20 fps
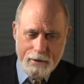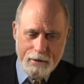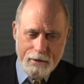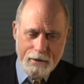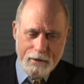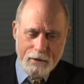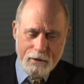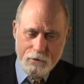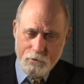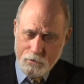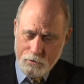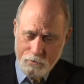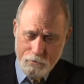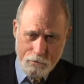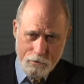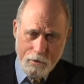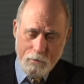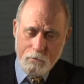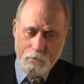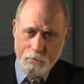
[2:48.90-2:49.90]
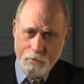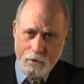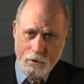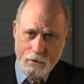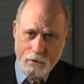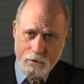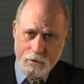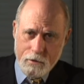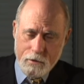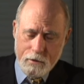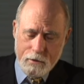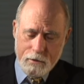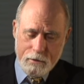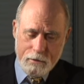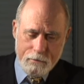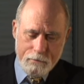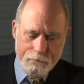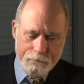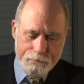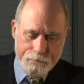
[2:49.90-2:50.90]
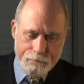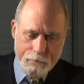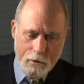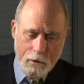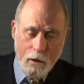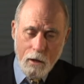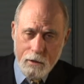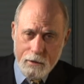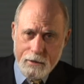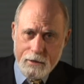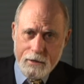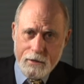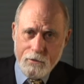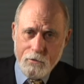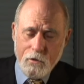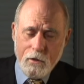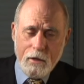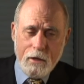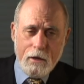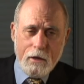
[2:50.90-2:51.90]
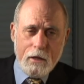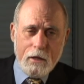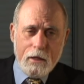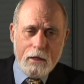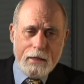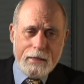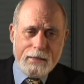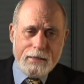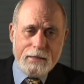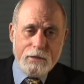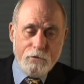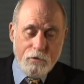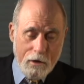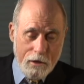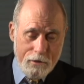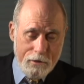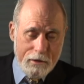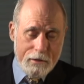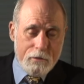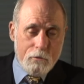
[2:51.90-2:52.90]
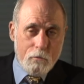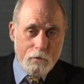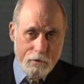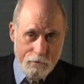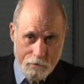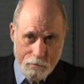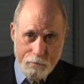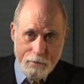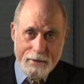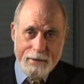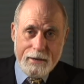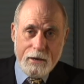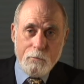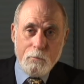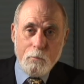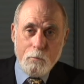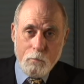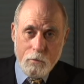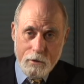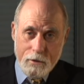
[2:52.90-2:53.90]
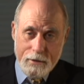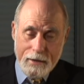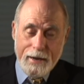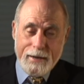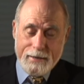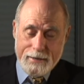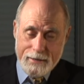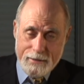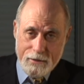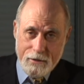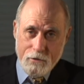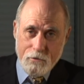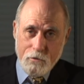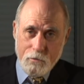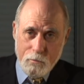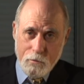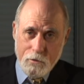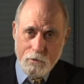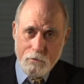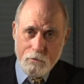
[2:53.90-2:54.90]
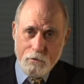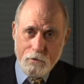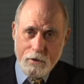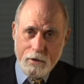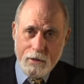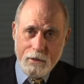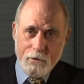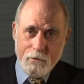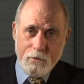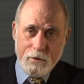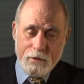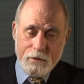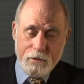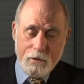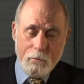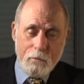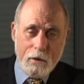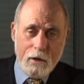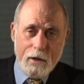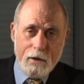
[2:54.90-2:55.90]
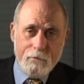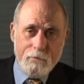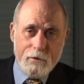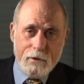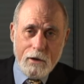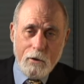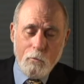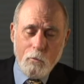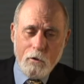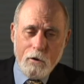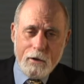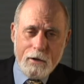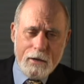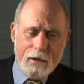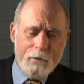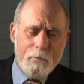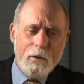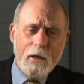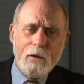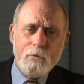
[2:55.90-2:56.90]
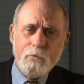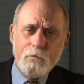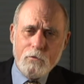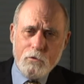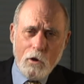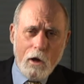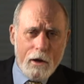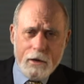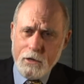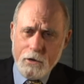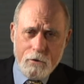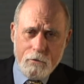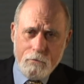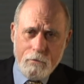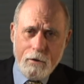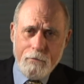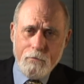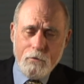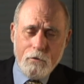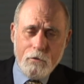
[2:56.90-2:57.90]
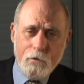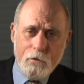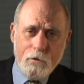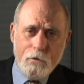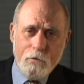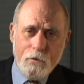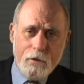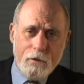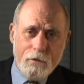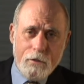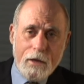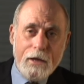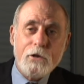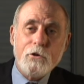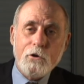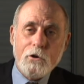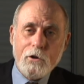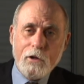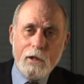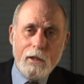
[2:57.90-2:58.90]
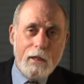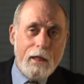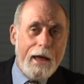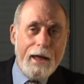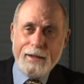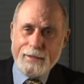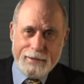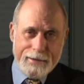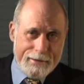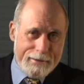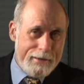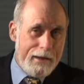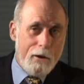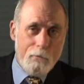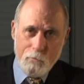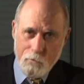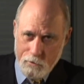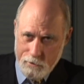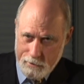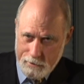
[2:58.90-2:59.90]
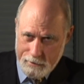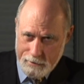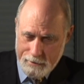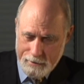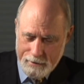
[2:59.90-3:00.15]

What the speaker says: to some of his colleagues suggesting that we should be connecting these computers together in some kind of a network, and he made jocular reference to his intergalactic network.